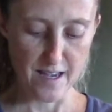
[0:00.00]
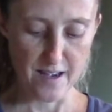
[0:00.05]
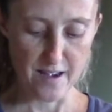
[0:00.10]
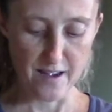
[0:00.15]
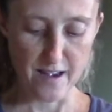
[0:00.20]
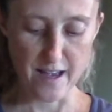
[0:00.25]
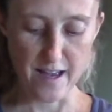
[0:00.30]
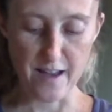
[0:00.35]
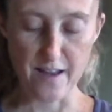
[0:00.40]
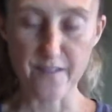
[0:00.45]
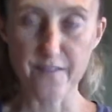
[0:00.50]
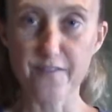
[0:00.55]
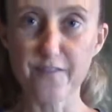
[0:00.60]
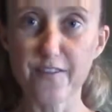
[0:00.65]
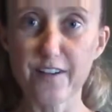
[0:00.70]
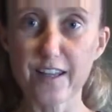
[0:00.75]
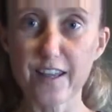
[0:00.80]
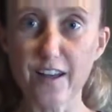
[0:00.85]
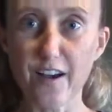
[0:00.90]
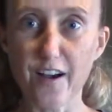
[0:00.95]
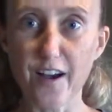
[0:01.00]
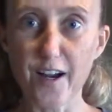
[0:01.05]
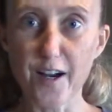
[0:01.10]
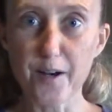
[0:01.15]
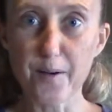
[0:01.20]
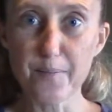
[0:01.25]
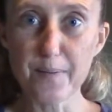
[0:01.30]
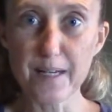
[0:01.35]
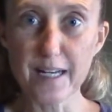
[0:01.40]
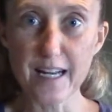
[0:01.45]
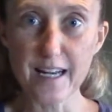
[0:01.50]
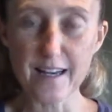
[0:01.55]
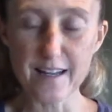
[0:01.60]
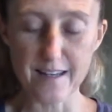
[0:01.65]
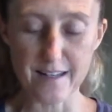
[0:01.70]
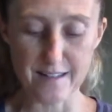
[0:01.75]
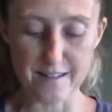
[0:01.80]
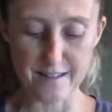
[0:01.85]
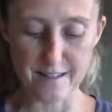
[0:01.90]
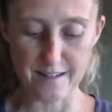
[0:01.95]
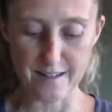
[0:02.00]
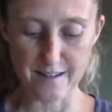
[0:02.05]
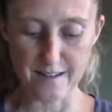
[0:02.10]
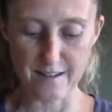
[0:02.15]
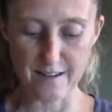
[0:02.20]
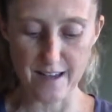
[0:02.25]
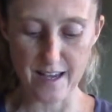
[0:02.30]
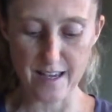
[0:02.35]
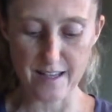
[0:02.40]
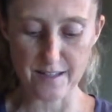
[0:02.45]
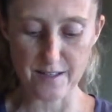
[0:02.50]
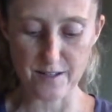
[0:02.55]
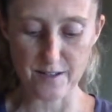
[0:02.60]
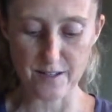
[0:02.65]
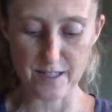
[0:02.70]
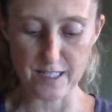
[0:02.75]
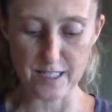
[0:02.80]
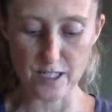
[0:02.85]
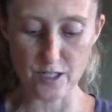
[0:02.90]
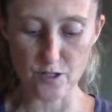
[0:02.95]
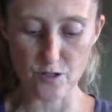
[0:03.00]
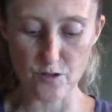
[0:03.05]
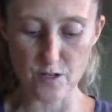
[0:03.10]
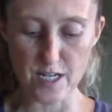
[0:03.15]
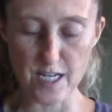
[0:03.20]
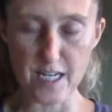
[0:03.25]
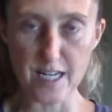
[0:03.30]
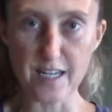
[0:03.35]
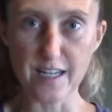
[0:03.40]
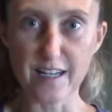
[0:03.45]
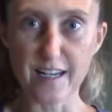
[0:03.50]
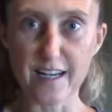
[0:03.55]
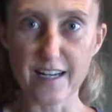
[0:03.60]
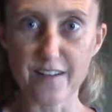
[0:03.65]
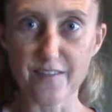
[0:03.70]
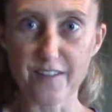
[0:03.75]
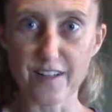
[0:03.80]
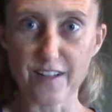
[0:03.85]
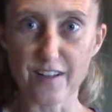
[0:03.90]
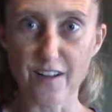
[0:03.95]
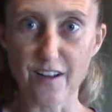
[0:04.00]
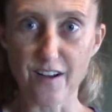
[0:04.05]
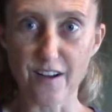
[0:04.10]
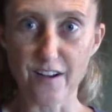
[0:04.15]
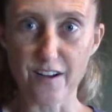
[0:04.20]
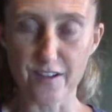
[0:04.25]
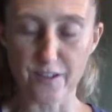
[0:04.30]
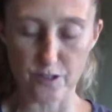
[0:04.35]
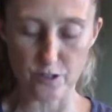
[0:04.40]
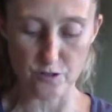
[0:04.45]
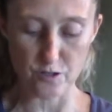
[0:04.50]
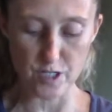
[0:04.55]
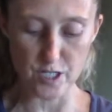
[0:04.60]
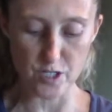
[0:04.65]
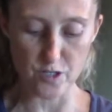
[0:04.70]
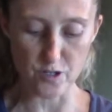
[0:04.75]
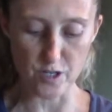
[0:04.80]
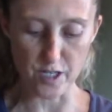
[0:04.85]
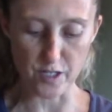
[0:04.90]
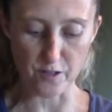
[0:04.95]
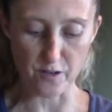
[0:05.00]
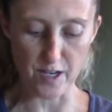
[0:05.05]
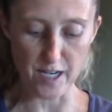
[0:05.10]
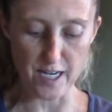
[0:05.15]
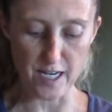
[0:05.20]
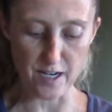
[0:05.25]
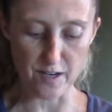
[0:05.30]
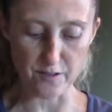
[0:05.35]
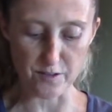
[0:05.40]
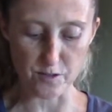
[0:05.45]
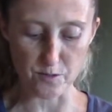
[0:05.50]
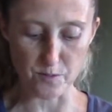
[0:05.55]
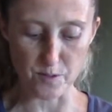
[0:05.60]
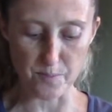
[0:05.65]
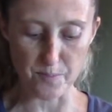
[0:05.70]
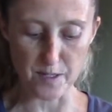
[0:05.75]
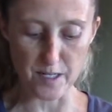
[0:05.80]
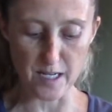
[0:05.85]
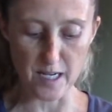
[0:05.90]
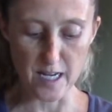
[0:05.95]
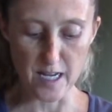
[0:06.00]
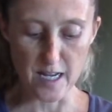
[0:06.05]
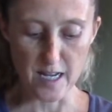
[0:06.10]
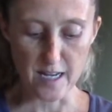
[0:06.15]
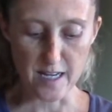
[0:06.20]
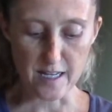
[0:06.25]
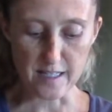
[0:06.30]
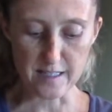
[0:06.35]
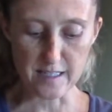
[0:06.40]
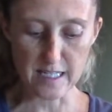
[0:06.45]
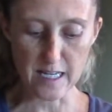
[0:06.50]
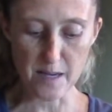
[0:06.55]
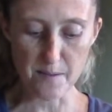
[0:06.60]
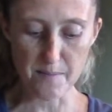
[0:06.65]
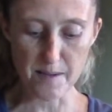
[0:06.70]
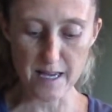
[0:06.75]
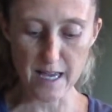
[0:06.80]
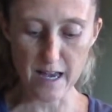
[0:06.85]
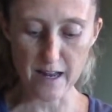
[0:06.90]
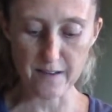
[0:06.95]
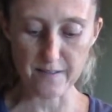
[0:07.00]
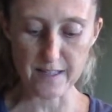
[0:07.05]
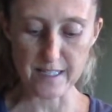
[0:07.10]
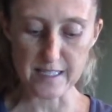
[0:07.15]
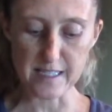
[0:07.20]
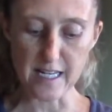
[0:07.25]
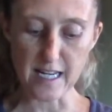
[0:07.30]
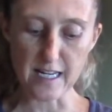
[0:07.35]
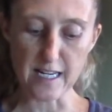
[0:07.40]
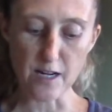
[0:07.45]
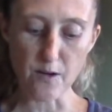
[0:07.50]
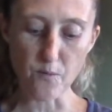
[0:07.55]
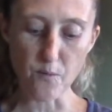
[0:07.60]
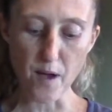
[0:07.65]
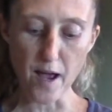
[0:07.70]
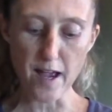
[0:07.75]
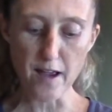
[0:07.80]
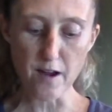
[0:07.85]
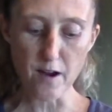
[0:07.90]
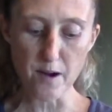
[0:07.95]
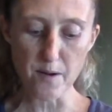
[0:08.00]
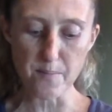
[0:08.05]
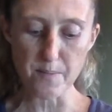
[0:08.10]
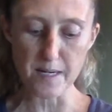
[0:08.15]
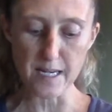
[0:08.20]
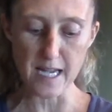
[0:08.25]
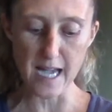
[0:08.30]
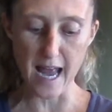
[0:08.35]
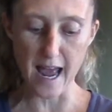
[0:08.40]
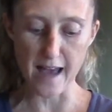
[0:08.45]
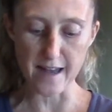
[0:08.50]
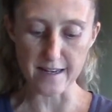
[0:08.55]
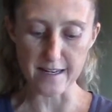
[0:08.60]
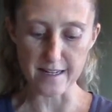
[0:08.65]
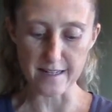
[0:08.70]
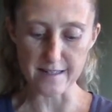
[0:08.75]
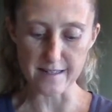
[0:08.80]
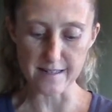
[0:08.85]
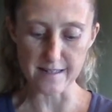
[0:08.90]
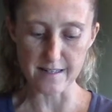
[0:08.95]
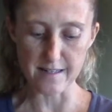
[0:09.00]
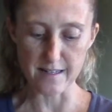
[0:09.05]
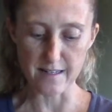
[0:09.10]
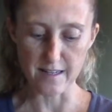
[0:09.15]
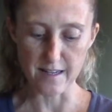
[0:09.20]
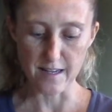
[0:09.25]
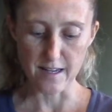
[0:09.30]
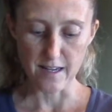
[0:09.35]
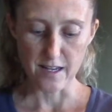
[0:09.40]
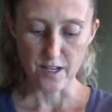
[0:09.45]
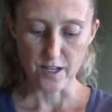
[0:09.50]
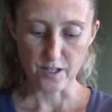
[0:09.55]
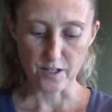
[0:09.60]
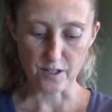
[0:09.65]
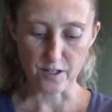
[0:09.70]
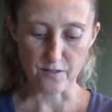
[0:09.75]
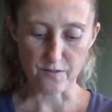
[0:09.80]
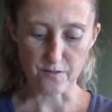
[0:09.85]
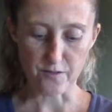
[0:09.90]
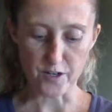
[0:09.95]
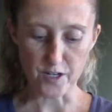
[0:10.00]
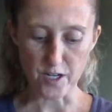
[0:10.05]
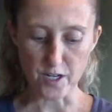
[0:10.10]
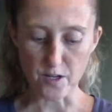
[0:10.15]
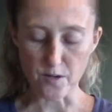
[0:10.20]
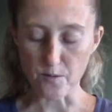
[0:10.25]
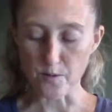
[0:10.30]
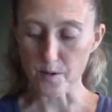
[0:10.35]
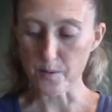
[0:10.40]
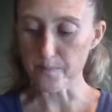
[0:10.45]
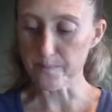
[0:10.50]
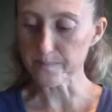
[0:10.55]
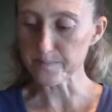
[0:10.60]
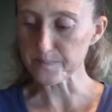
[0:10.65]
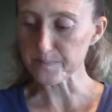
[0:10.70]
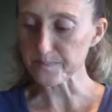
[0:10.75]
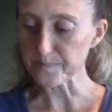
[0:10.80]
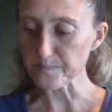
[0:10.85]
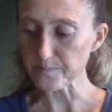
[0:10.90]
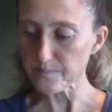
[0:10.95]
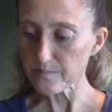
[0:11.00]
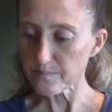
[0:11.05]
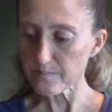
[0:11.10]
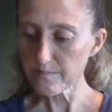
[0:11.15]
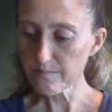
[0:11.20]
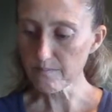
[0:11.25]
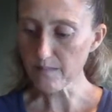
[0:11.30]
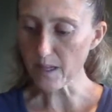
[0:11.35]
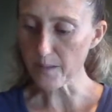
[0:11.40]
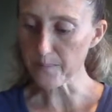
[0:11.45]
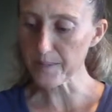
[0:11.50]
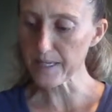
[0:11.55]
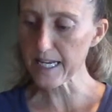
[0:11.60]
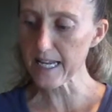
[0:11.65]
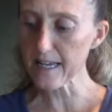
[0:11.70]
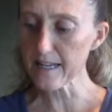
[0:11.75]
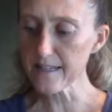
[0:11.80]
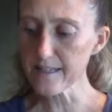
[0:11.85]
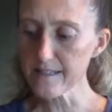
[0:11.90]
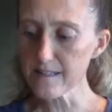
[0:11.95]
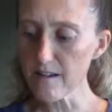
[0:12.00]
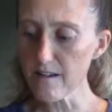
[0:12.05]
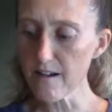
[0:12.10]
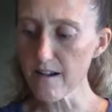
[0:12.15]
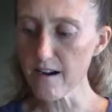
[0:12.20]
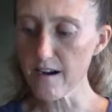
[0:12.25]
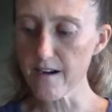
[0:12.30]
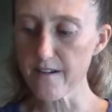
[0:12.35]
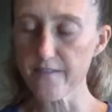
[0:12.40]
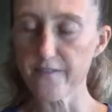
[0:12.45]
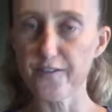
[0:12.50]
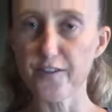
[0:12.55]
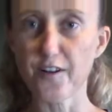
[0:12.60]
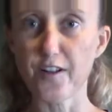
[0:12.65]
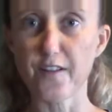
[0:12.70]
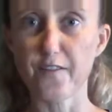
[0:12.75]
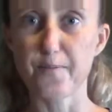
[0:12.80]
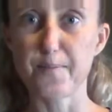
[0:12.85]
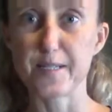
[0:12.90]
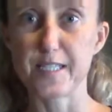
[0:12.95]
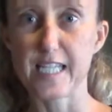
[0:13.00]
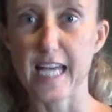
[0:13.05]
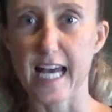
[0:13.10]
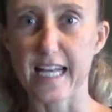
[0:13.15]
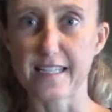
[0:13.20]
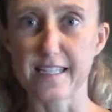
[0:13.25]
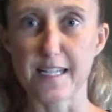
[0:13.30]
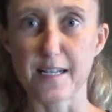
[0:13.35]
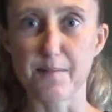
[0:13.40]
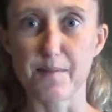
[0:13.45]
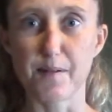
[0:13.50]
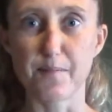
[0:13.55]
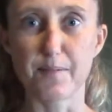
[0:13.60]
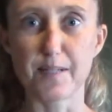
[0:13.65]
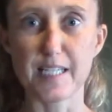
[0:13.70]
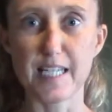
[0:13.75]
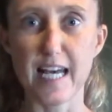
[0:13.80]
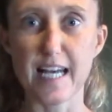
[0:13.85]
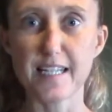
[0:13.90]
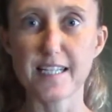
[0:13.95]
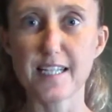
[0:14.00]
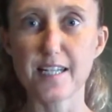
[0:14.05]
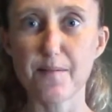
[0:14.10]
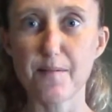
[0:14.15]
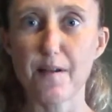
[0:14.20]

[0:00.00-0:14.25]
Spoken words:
with our bananas. Okay, so it's a tree, kind of a long tree trunk right here. So it's coming out of the sand. Now, why are bananas good for you? Well, bananas are full of potassium, and potassium